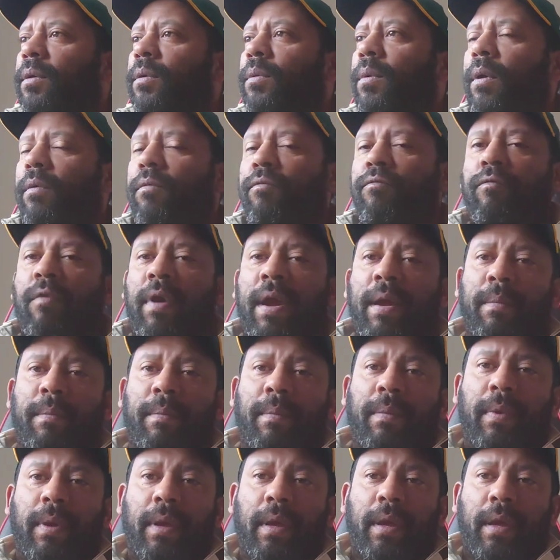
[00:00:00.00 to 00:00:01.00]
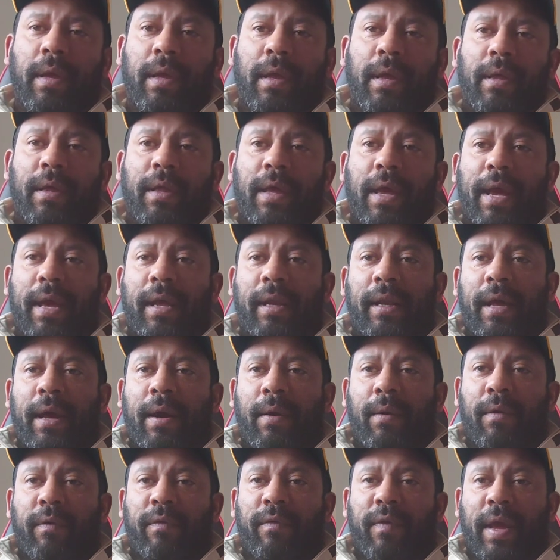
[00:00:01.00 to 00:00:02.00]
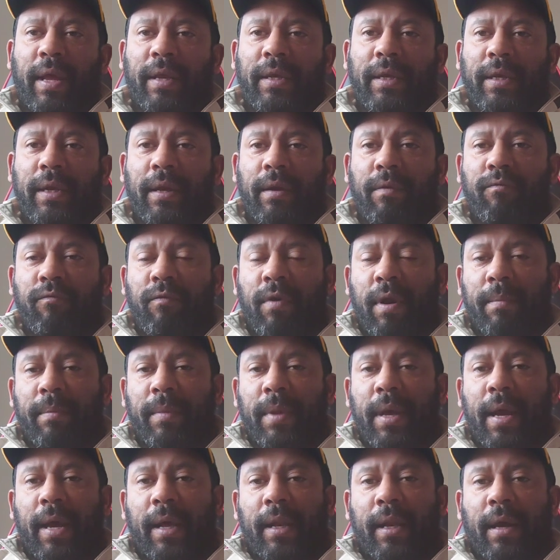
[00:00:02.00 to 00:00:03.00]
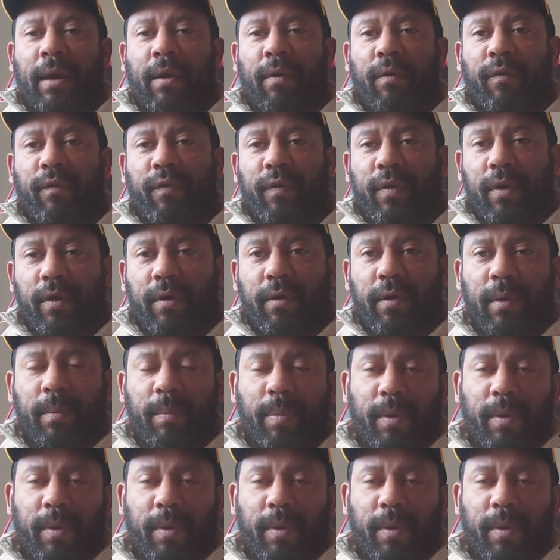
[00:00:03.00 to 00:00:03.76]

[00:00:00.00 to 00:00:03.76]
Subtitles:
What rim the hell out of Eddie and rim the hell out of Fury.